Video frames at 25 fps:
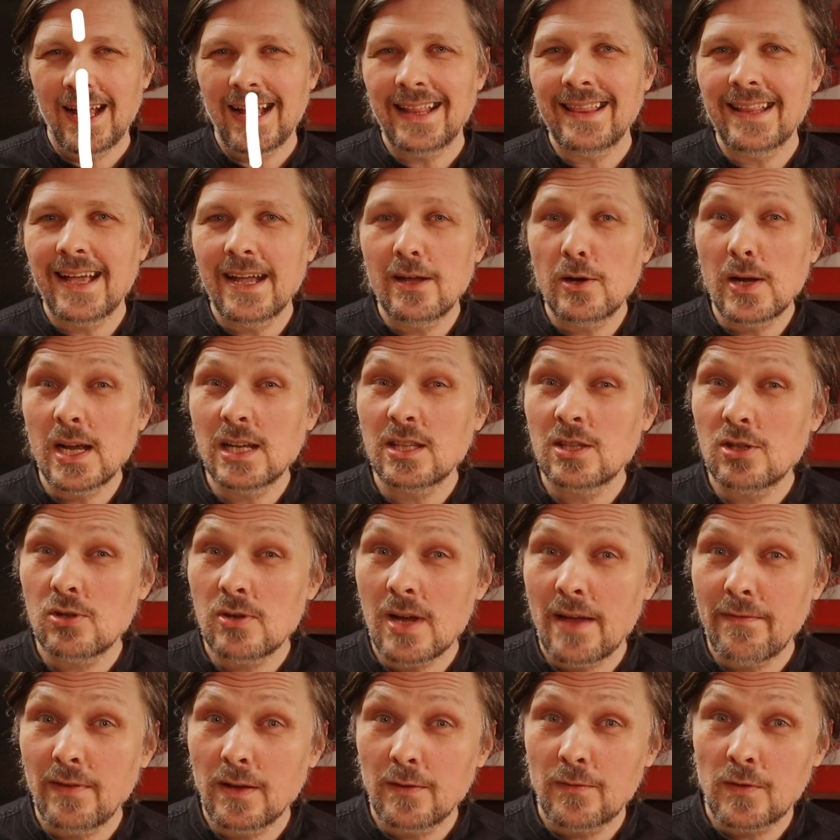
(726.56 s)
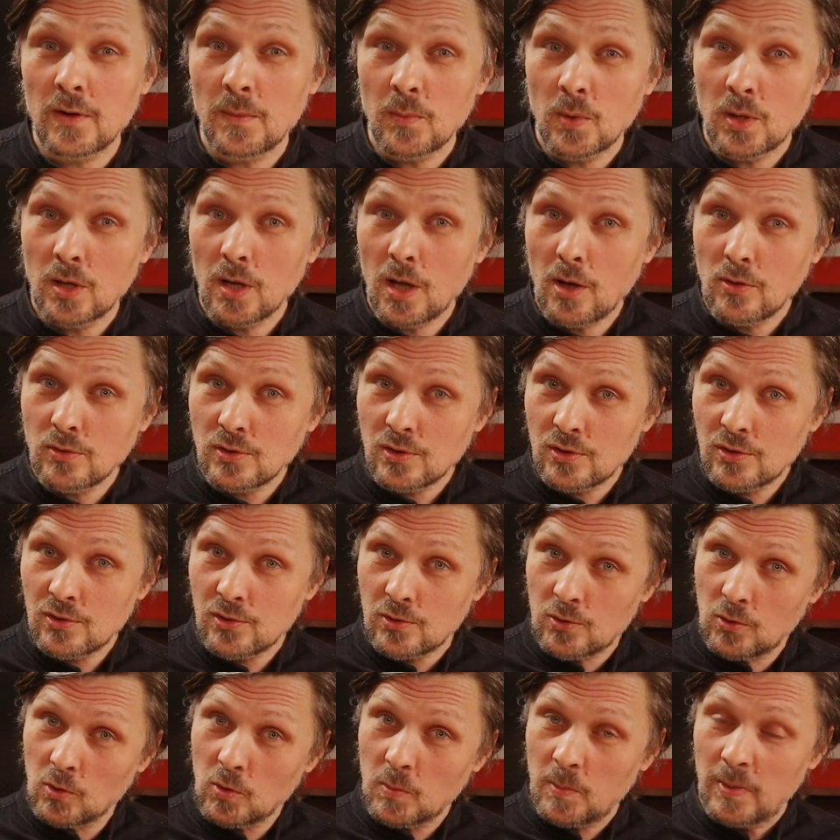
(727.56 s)
and direct traffic from closed
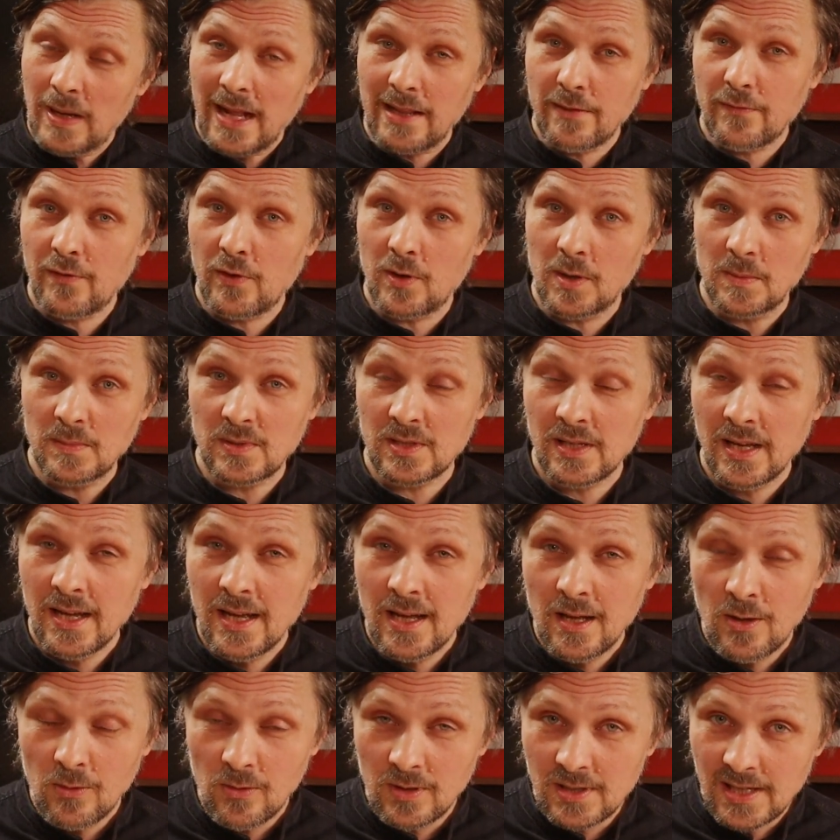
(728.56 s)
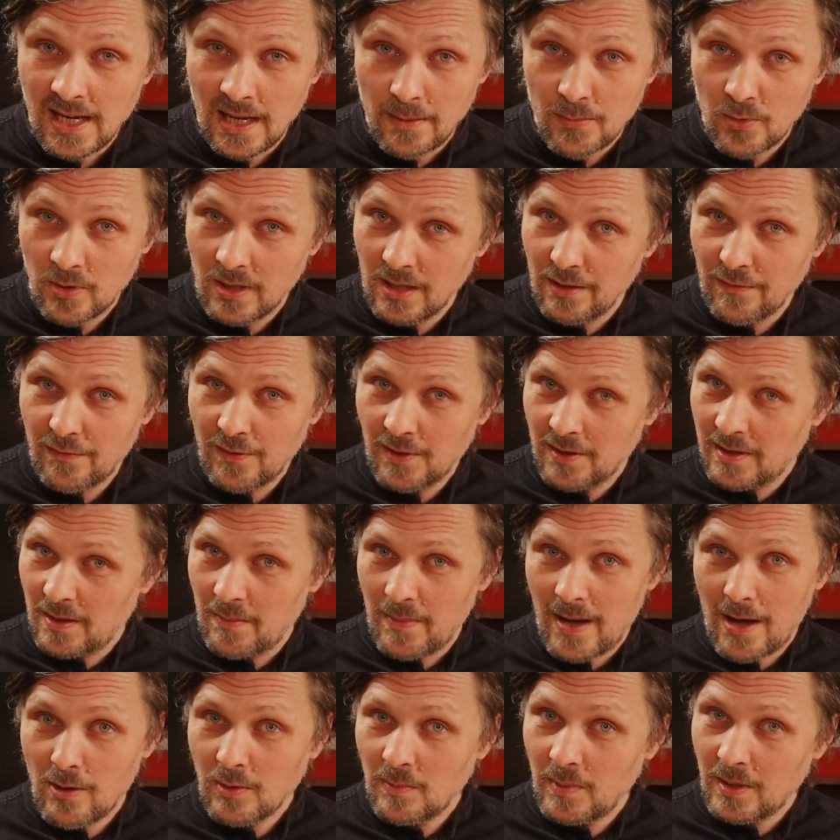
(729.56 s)
school platforms, which I'm really fond
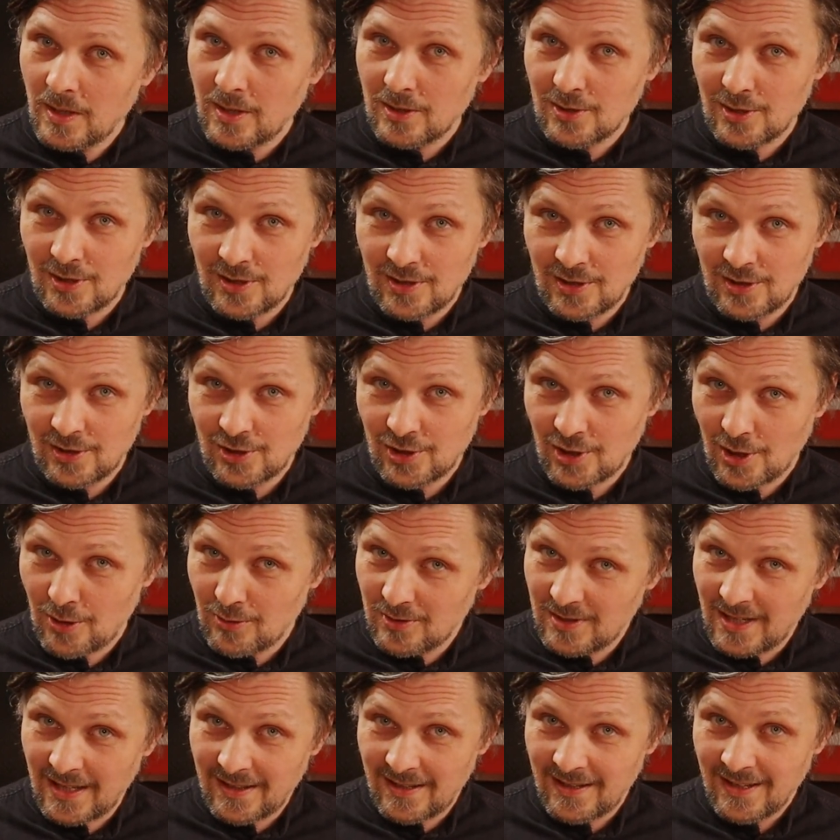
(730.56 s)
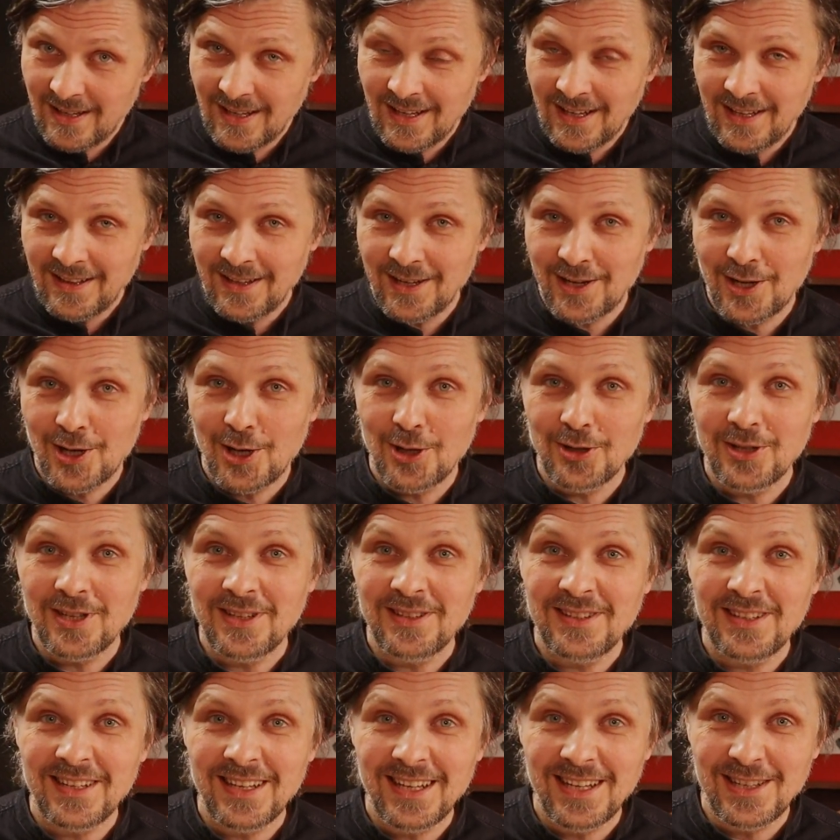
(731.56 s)
about because it shows that the
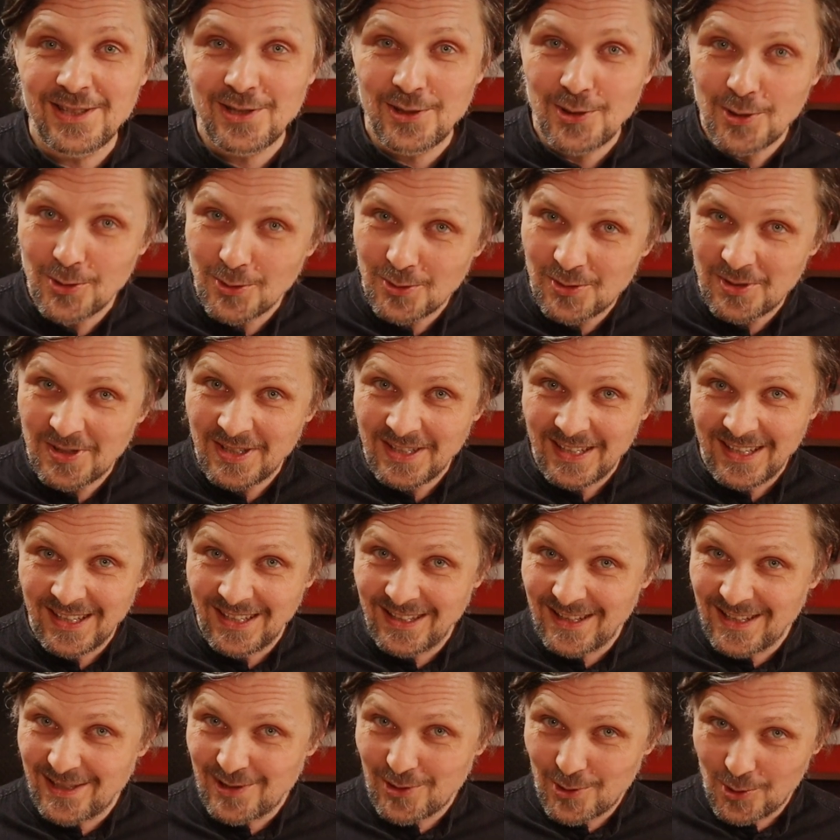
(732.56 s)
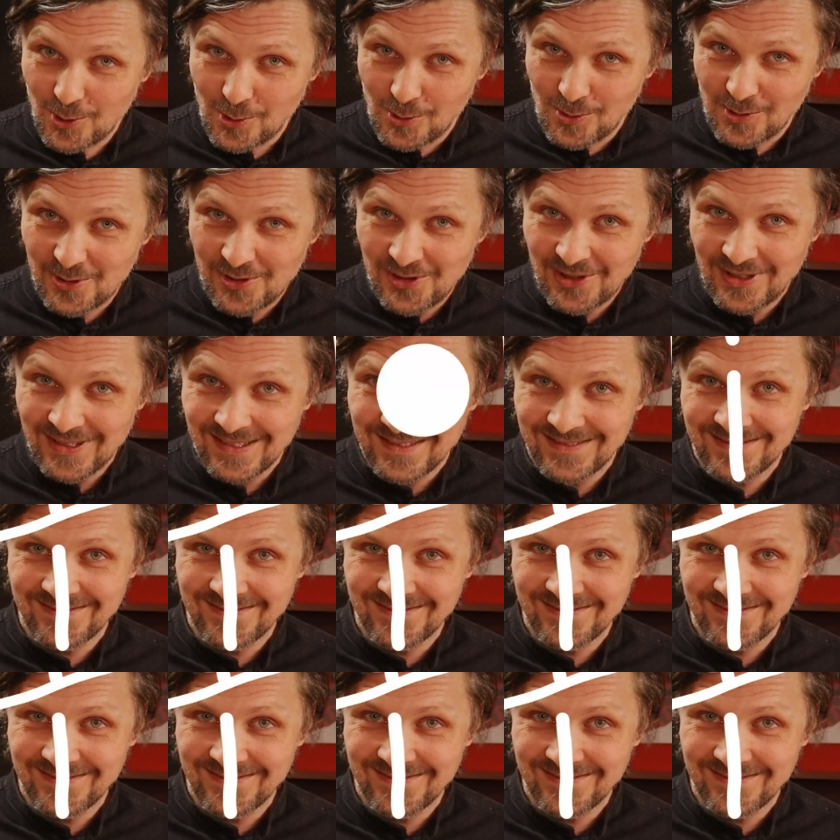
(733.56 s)
content is used in the schools.